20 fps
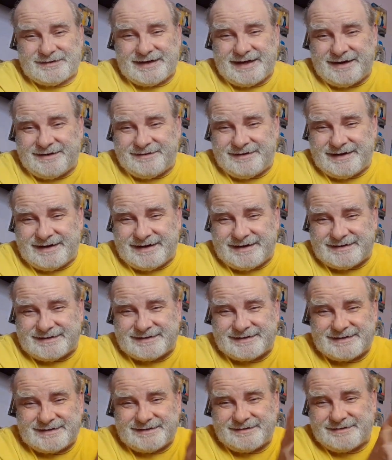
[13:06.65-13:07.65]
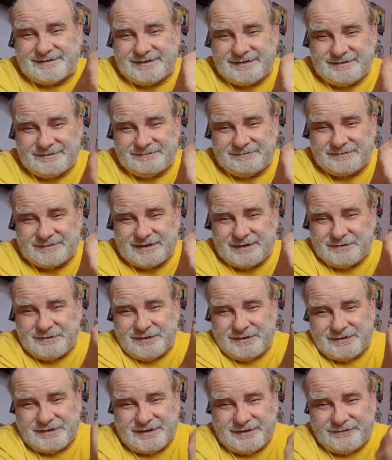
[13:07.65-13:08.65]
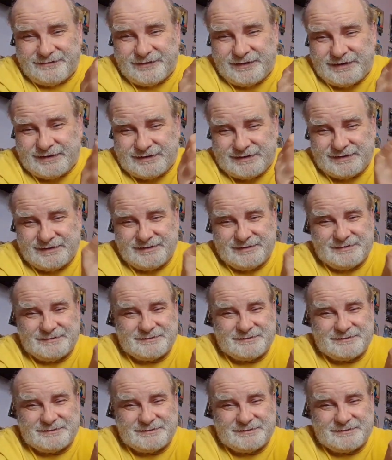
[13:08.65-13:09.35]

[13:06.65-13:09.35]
here it is, the wonderful